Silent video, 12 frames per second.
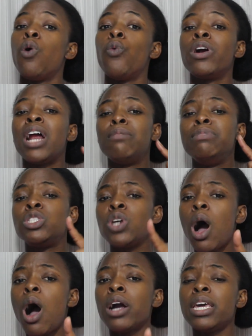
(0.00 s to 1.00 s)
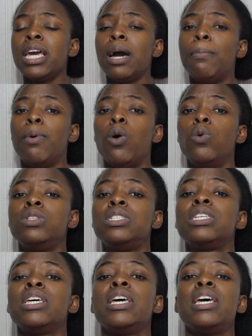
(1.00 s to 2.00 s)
where I'll be talking about